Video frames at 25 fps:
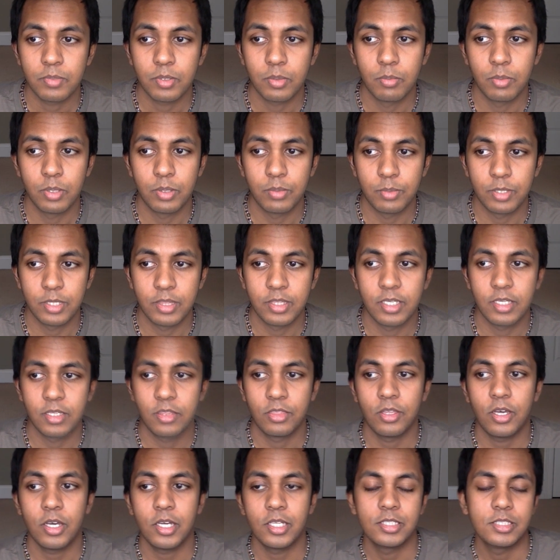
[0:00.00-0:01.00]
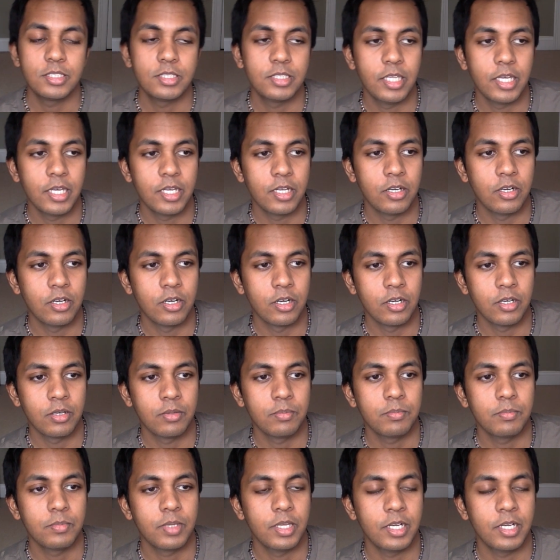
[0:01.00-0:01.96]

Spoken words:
when we think thoughts that are,